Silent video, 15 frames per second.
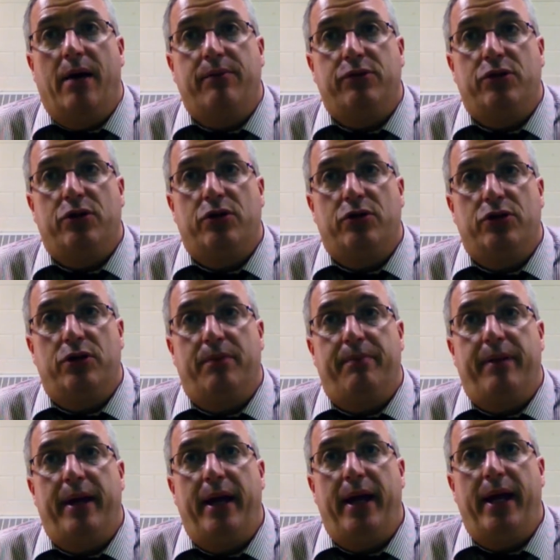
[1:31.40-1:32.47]
So
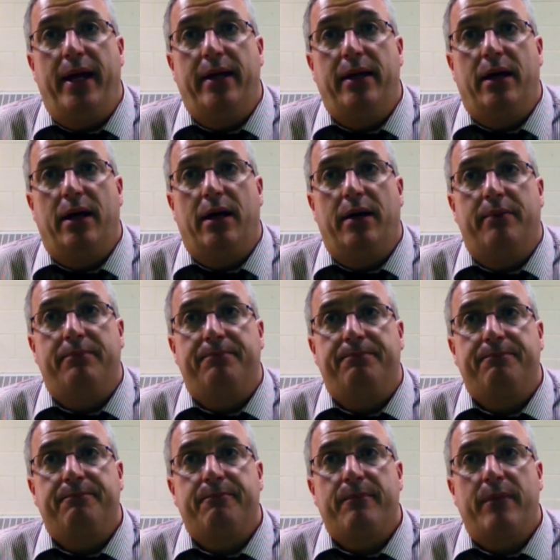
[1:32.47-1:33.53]
Japan,
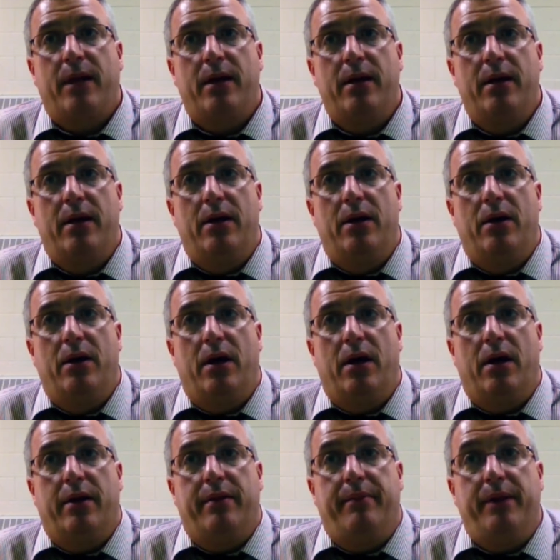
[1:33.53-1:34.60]

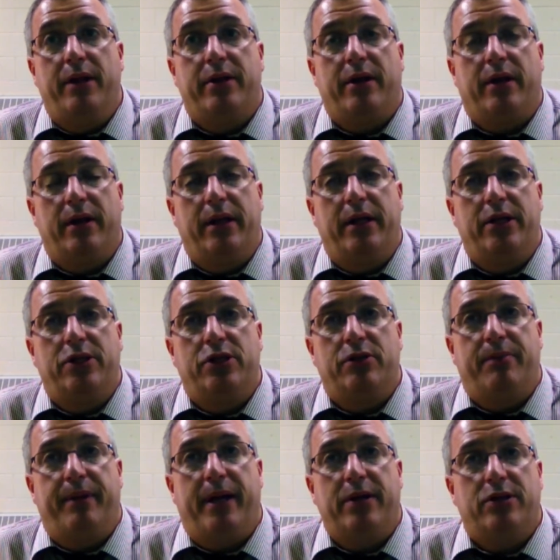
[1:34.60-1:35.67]
the military leaders in
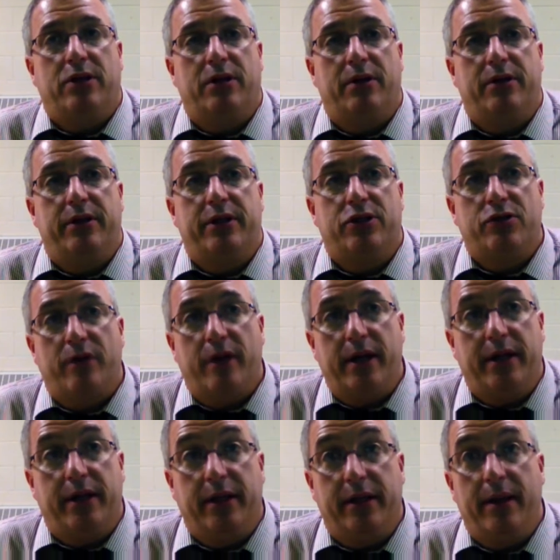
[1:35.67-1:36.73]
Japan is going to discredit
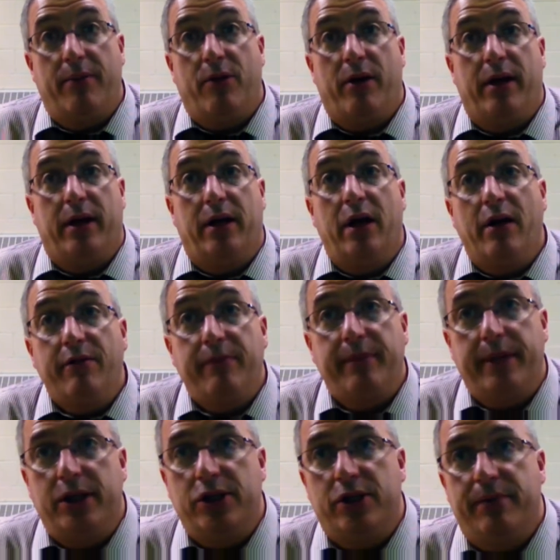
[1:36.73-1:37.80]
the democratic
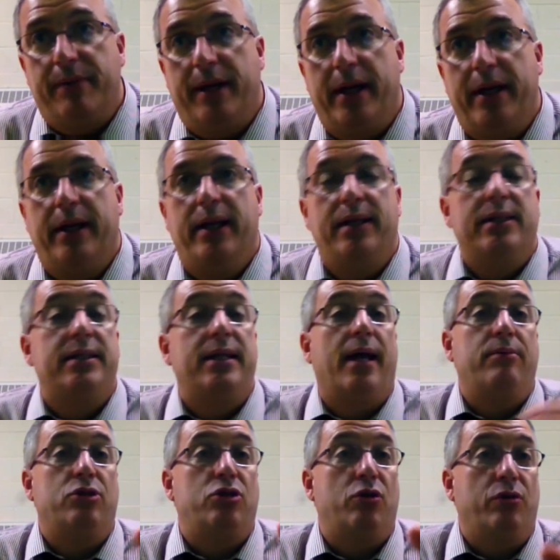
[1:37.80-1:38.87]
government in Japan and
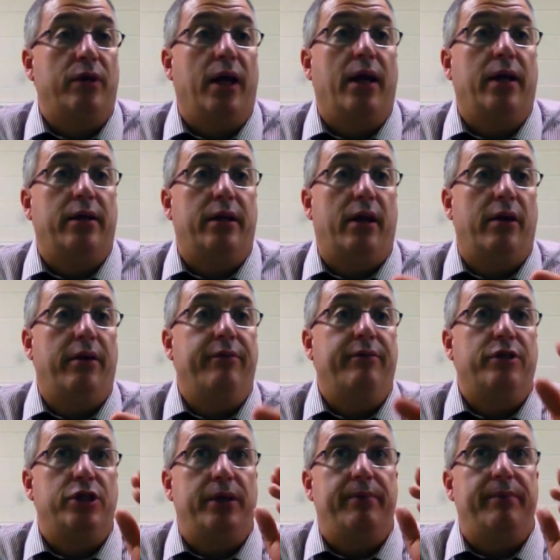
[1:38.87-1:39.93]
establish totalitarian
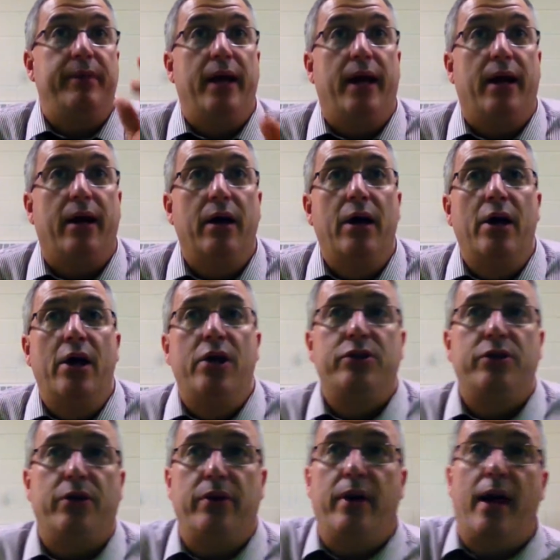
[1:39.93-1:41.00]
regime there. So
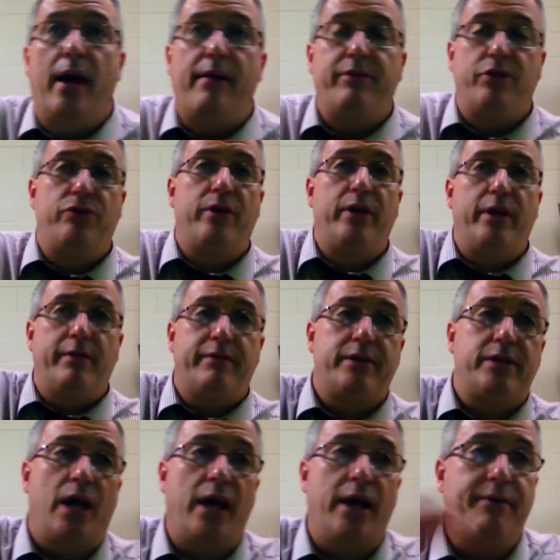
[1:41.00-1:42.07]
you have the Treaty of
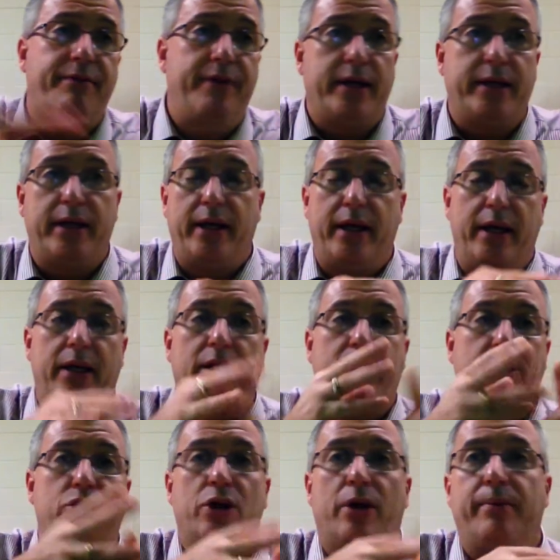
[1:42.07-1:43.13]
Versailles affecting Italy
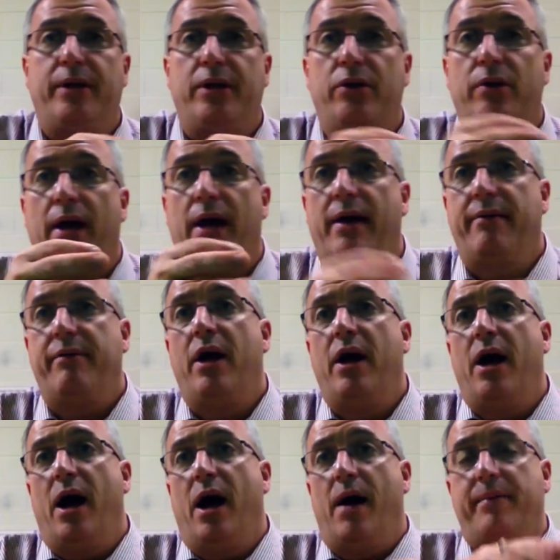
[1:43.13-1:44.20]
and Germany. You have
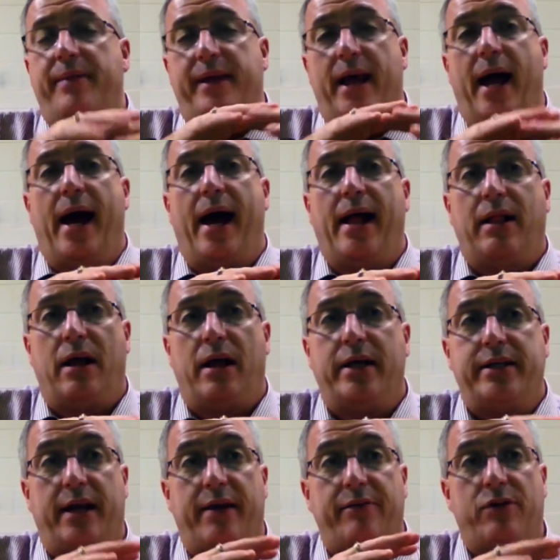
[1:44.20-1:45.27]
the Allies
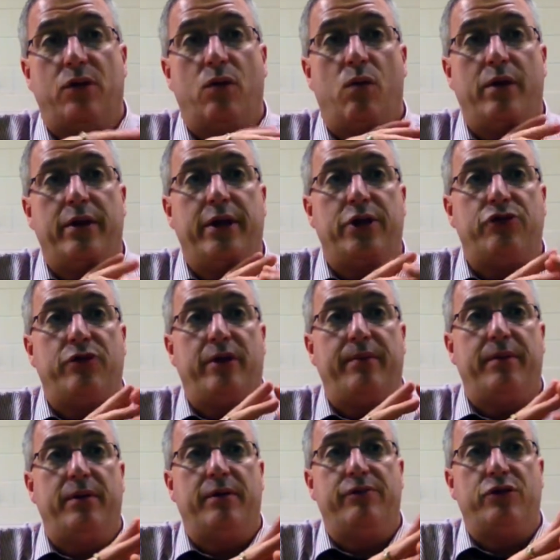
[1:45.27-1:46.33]
after the war, their
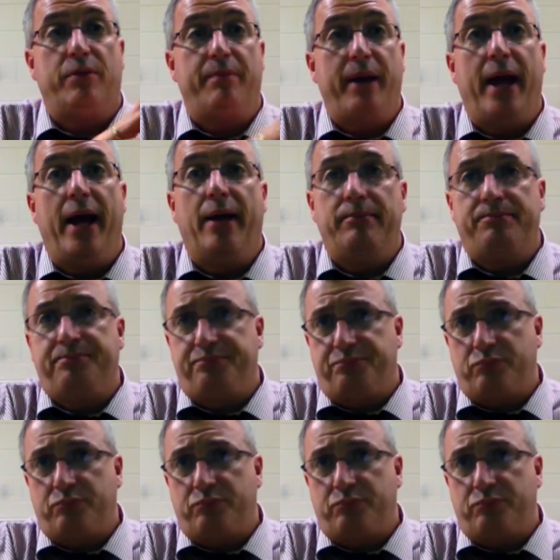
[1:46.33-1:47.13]
treatment of Japan,